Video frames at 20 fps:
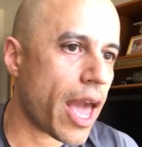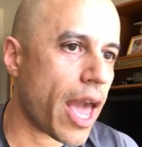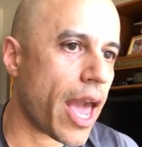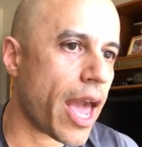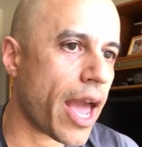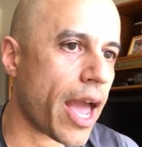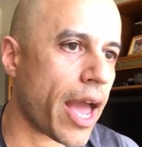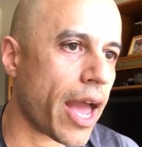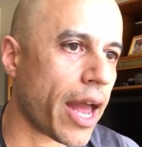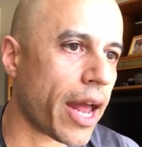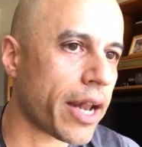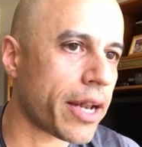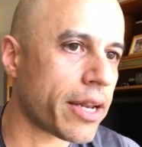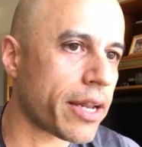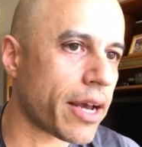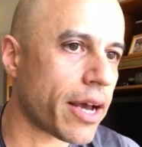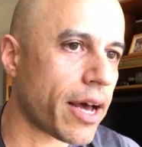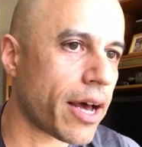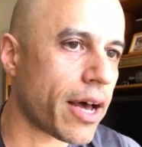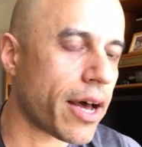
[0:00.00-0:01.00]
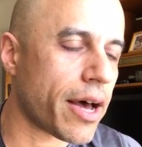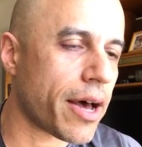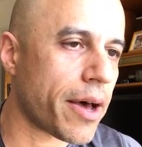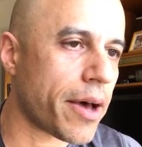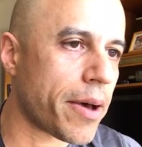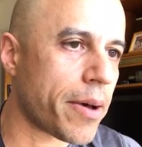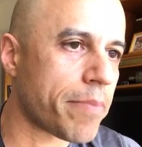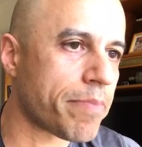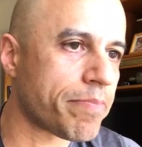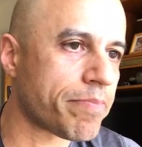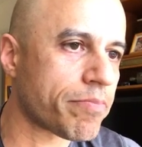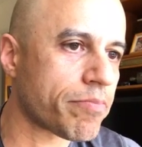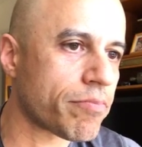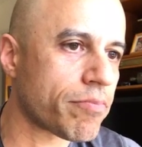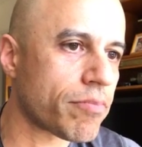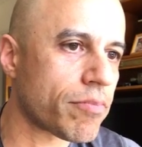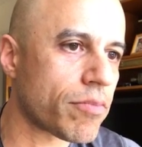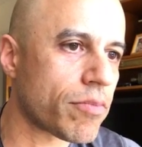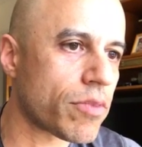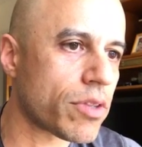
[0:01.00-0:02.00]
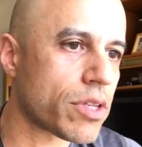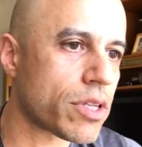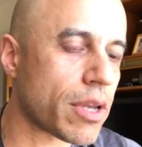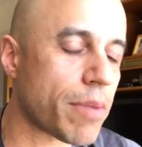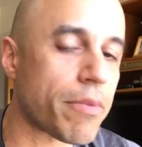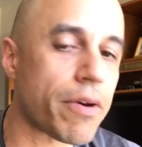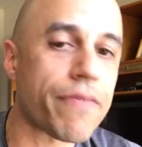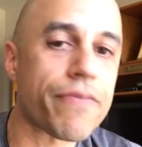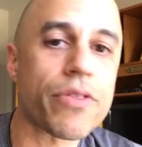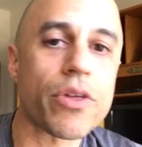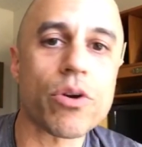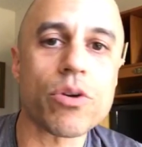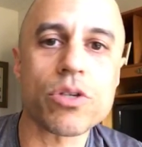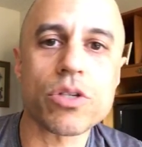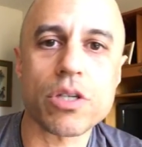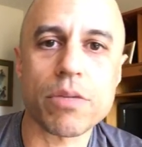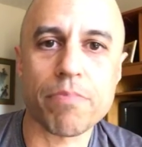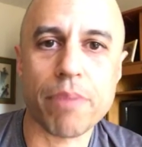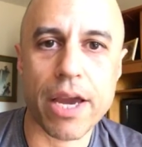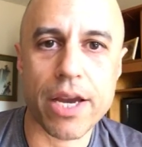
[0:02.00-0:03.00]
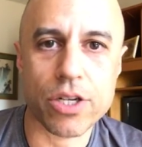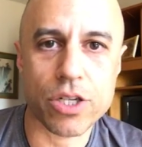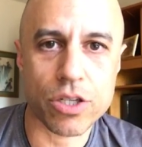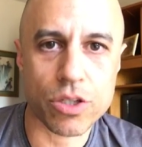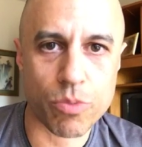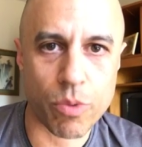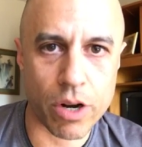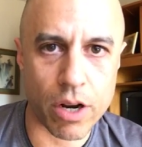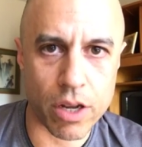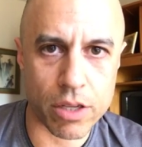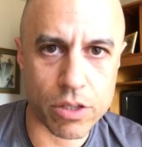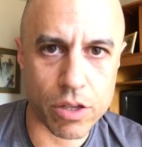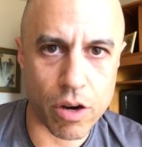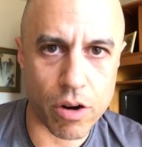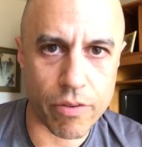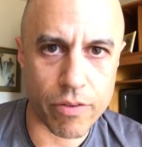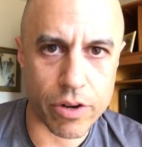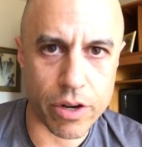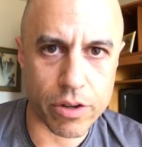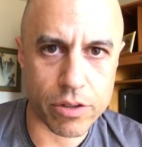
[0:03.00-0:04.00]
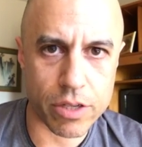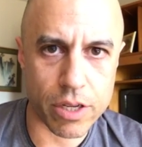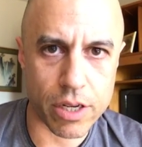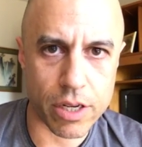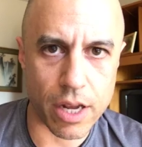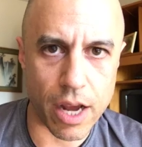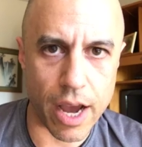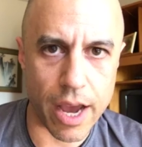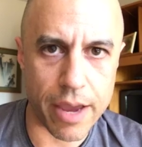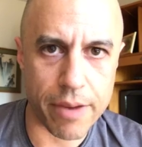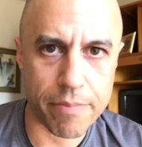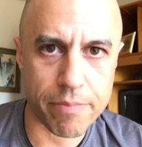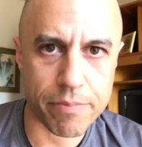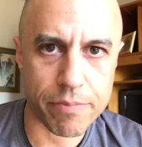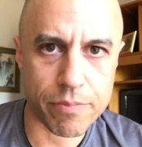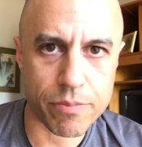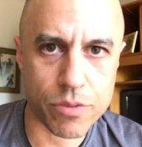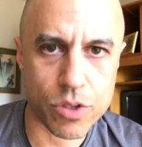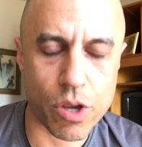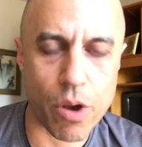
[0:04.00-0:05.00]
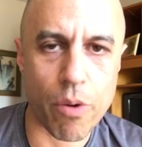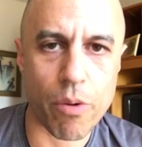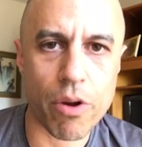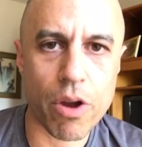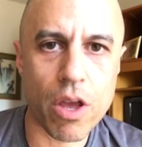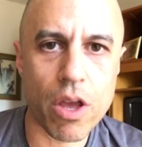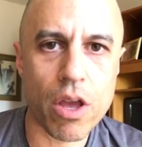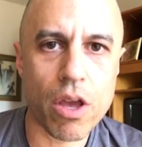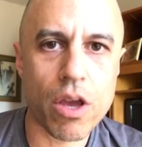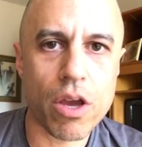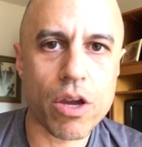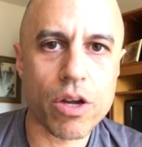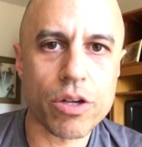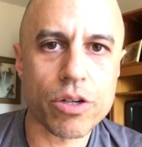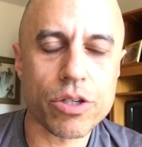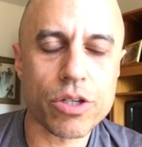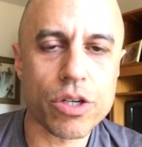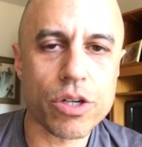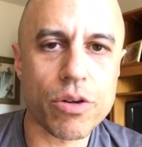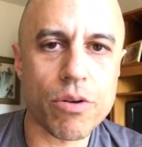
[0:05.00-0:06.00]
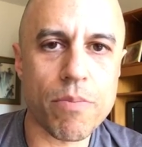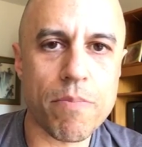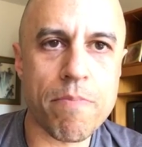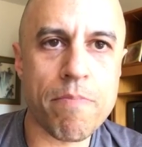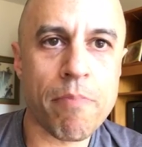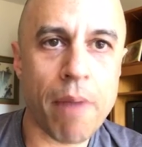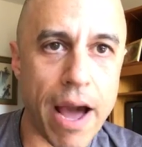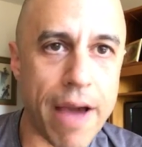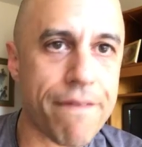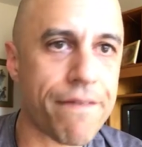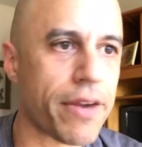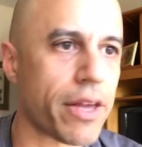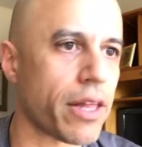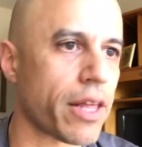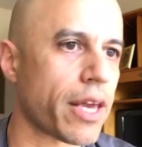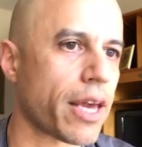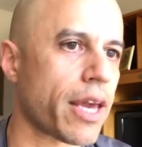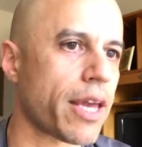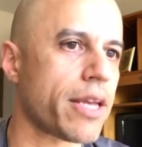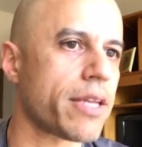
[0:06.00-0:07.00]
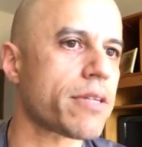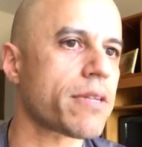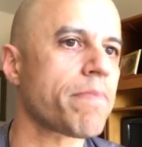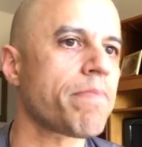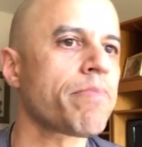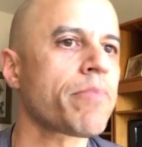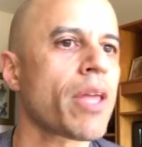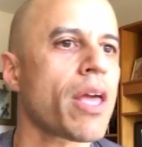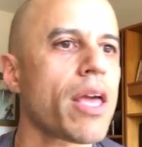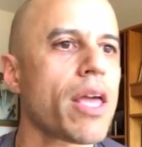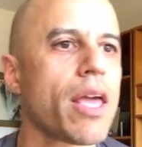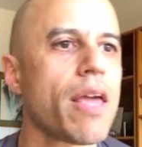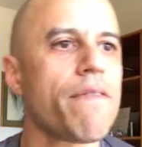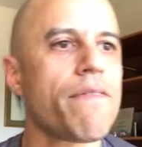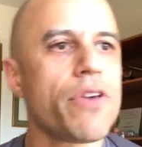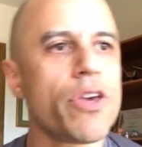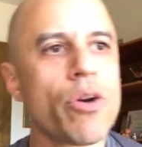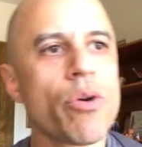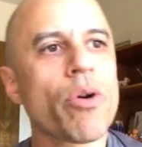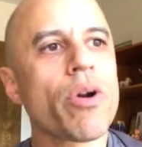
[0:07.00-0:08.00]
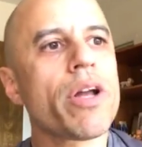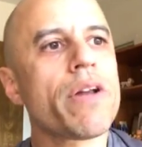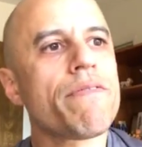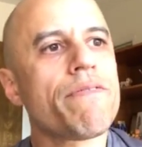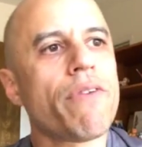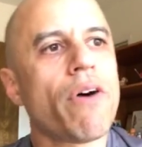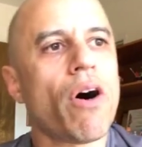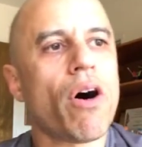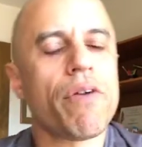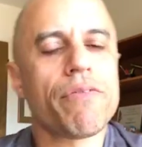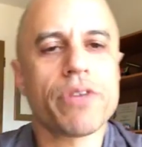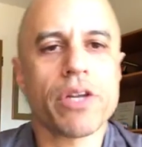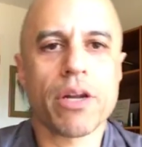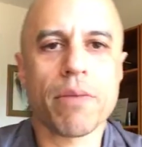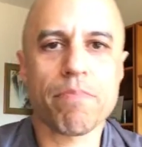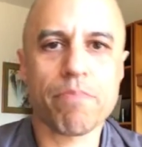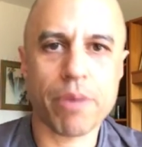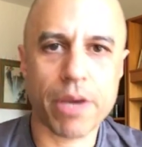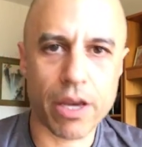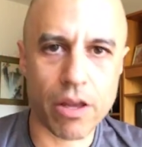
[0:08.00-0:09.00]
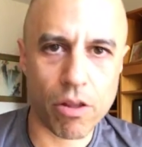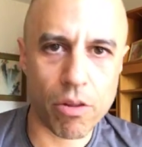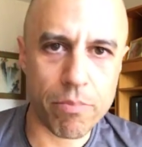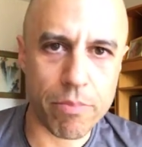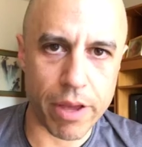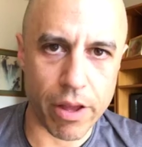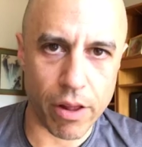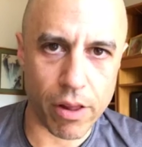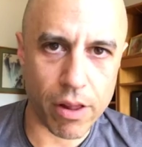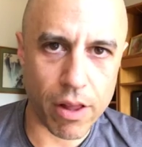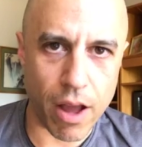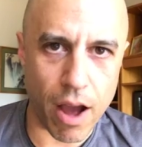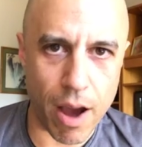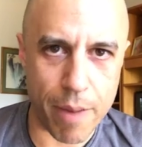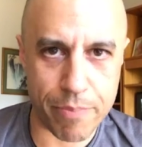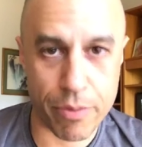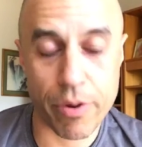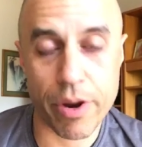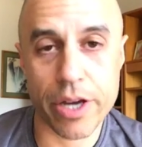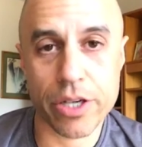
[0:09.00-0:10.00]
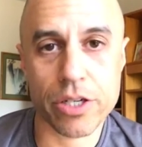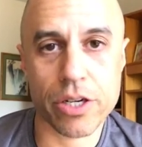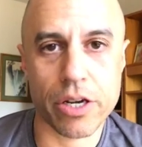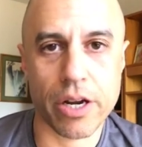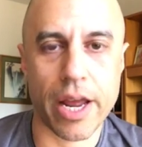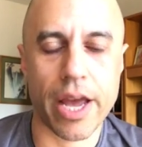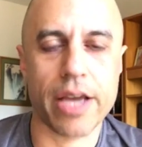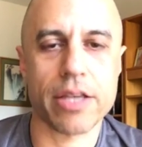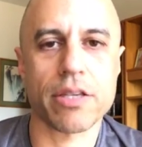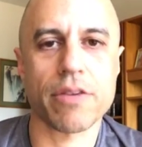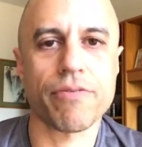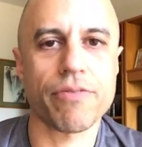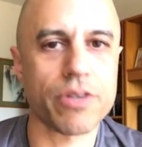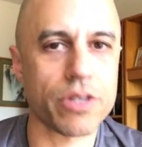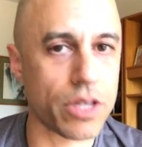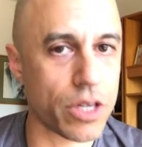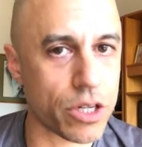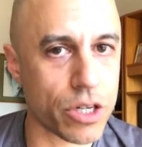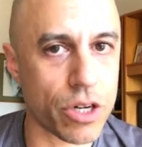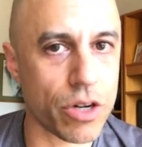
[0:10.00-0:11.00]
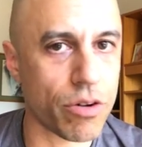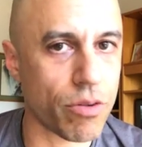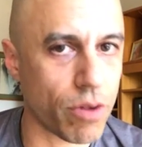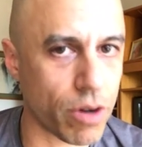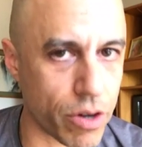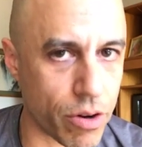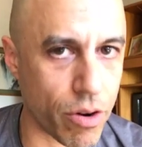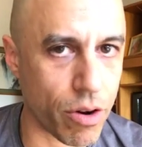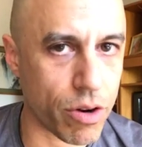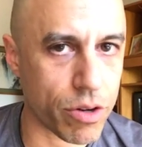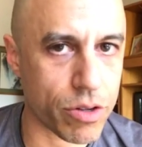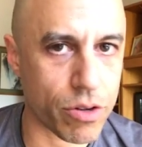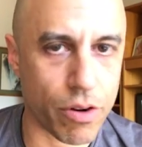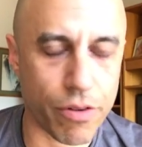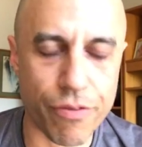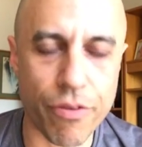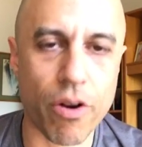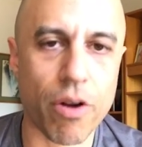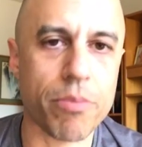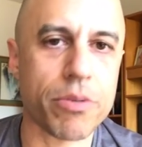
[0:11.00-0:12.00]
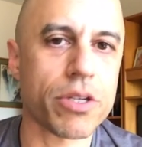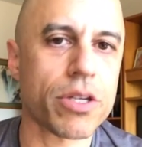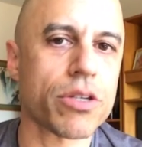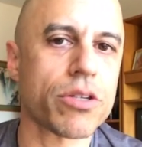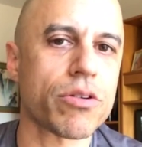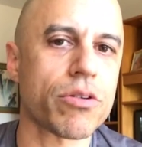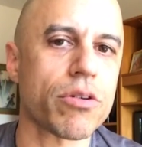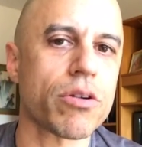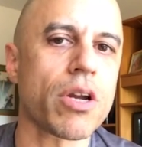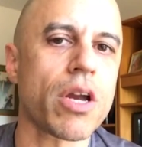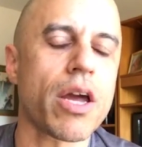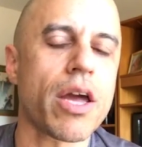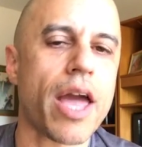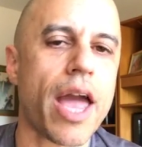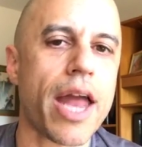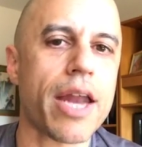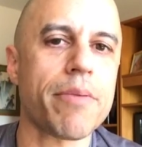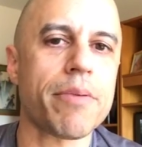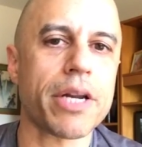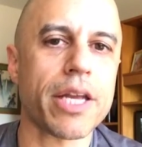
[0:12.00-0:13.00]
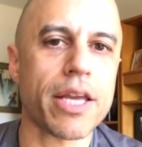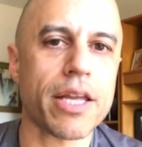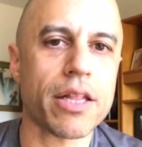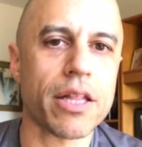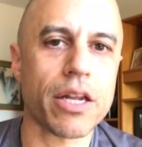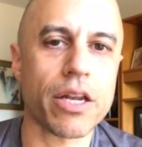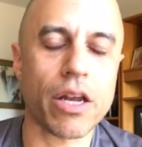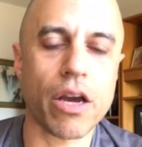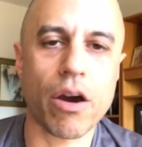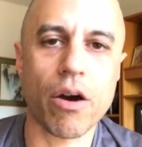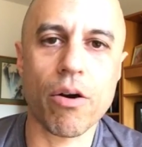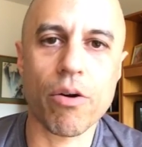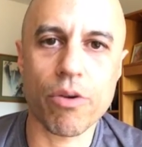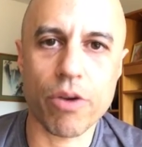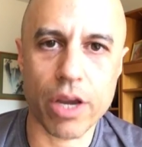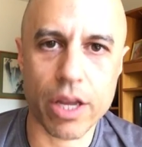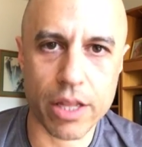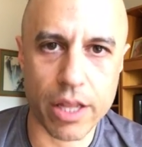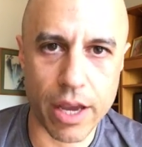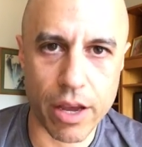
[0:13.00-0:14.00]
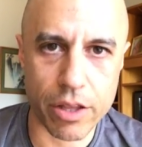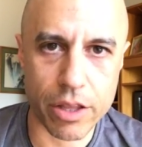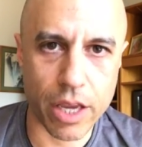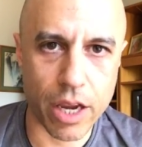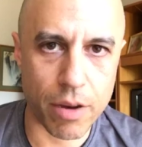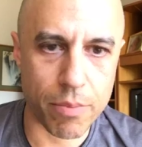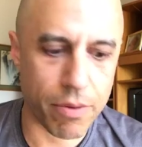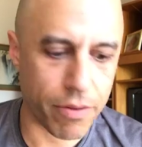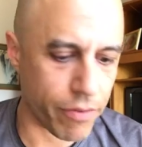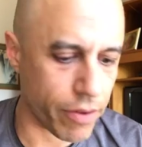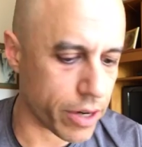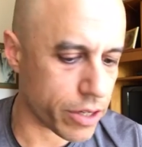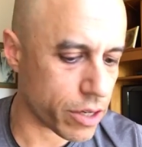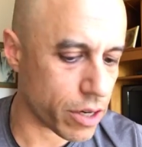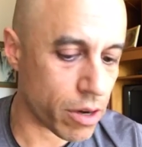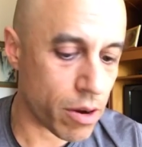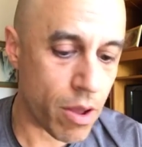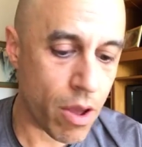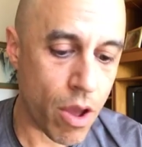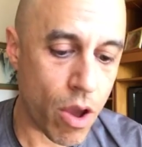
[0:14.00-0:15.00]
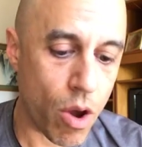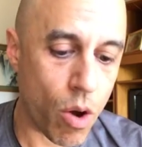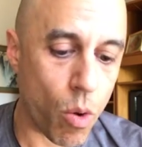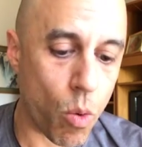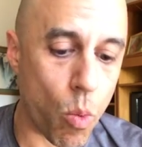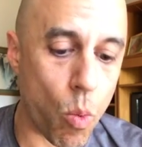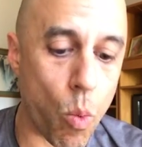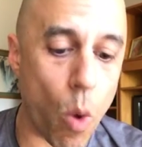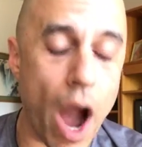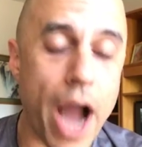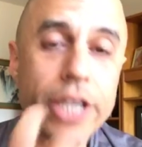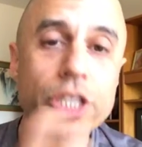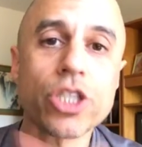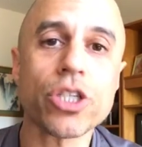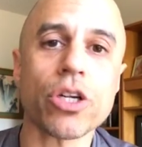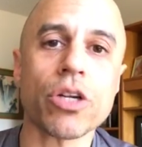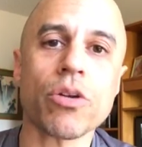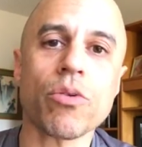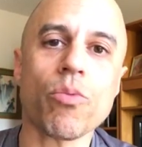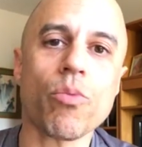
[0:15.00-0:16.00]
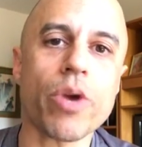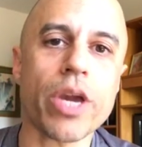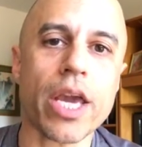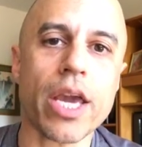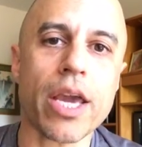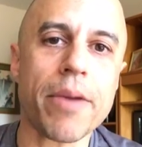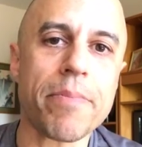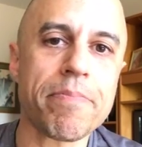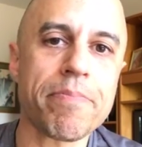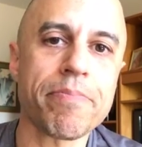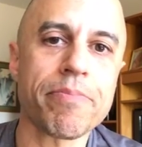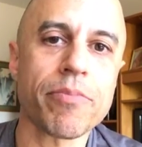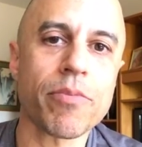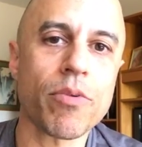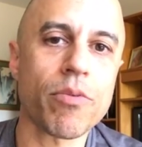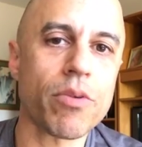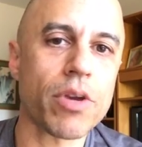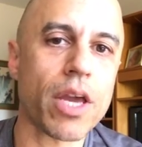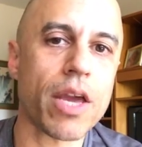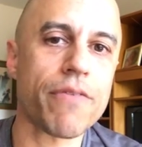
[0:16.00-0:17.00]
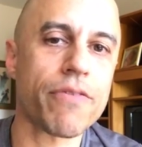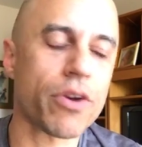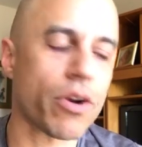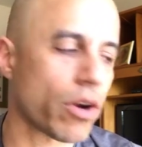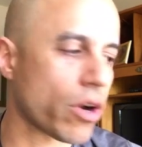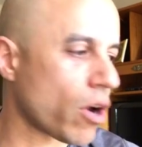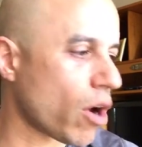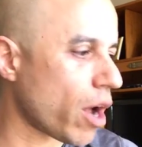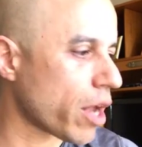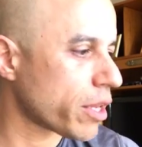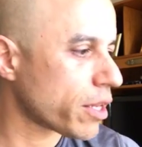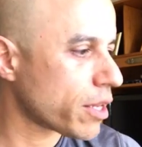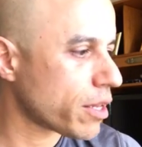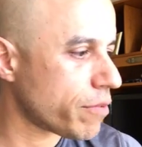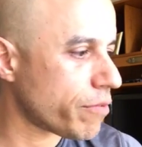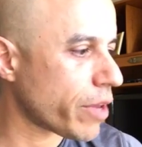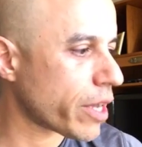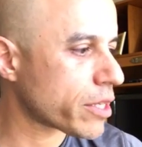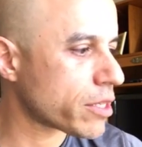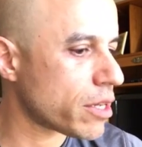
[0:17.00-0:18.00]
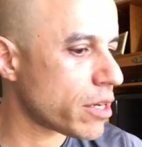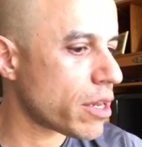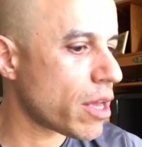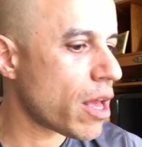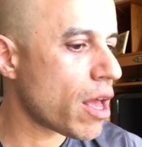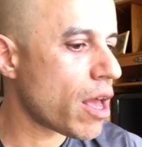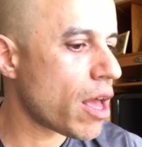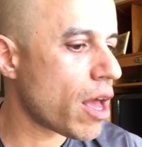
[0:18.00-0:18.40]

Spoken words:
and some of those patients went on to overdose and die. So my feeling is, if you're involved in a pill mill operation as a physician or a nurse or a pharmacist or anybody in the know in the healthcare profession, why shouldn't we, if you're caught and convicted,